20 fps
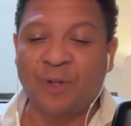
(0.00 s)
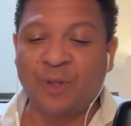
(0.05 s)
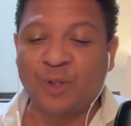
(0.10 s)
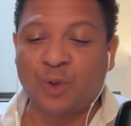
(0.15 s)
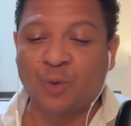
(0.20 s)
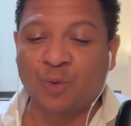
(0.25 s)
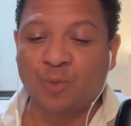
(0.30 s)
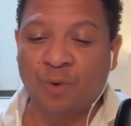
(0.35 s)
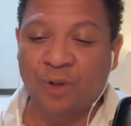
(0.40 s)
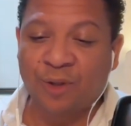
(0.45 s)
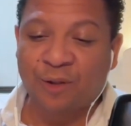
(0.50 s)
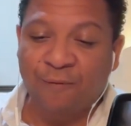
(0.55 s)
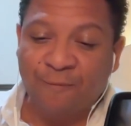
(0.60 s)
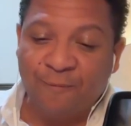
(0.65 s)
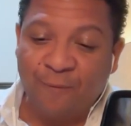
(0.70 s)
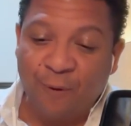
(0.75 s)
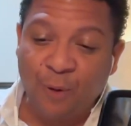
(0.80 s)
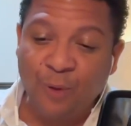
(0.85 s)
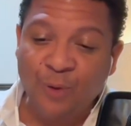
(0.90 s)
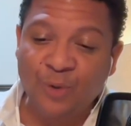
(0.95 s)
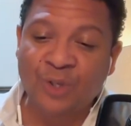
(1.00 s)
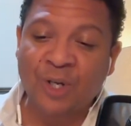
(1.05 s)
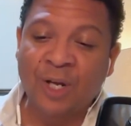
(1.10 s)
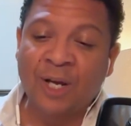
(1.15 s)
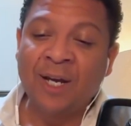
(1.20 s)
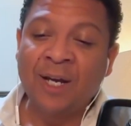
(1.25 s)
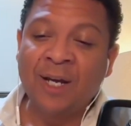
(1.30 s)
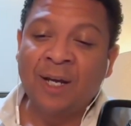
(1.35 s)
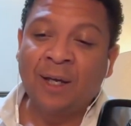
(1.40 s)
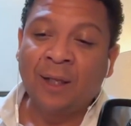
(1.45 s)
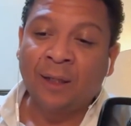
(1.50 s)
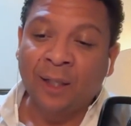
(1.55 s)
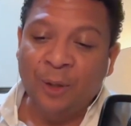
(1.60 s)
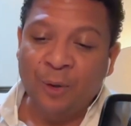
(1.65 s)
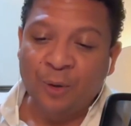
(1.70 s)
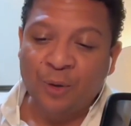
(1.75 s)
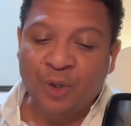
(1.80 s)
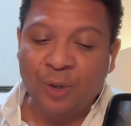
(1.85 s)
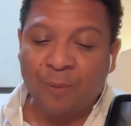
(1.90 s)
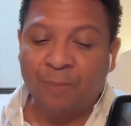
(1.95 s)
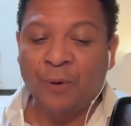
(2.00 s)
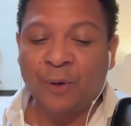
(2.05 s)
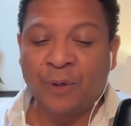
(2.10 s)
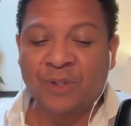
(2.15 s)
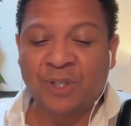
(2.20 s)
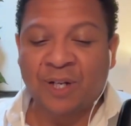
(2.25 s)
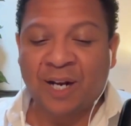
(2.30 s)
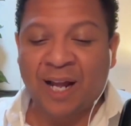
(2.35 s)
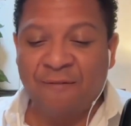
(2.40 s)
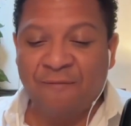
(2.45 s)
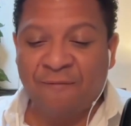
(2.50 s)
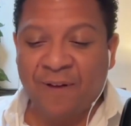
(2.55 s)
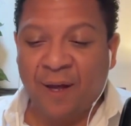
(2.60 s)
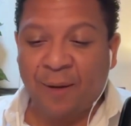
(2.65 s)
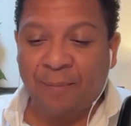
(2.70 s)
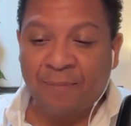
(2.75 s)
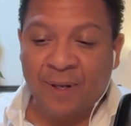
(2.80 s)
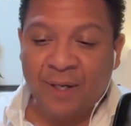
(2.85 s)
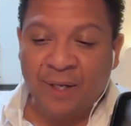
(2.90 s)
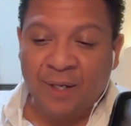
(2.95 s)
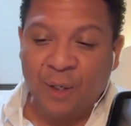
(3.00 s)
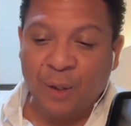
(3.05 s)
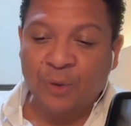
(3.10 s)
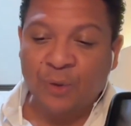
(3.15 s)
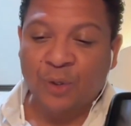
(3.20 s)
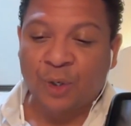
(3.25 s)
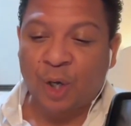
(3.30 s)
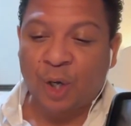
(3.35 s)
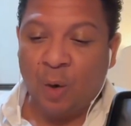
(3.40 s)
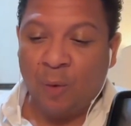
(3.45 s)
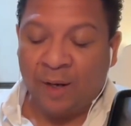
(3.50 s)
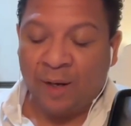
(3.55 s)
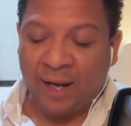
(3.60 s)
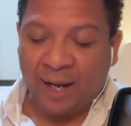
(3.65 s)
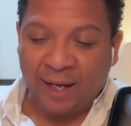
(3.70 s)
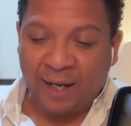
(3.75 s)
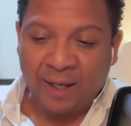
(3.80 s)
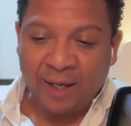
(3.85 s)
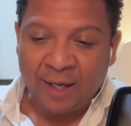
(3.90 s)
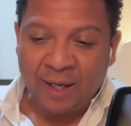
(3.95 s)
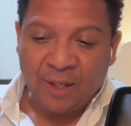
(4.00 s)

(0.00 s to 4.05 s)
This is one of the first leadership books that I found many years ago when I